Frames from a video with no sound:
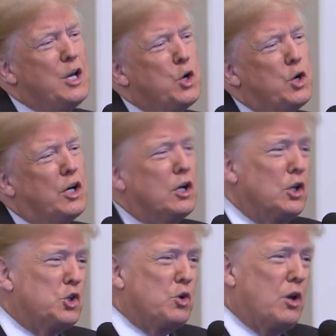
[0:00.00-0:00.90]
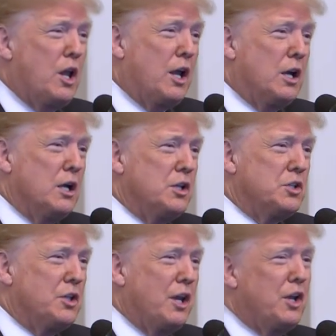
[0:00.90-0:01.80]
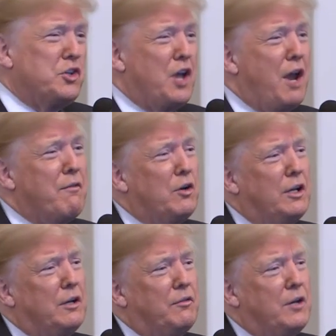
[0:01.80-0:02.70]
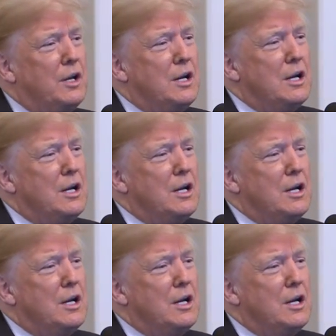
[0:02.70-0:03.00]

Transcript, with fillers: enduring cultural icons that has ever lived.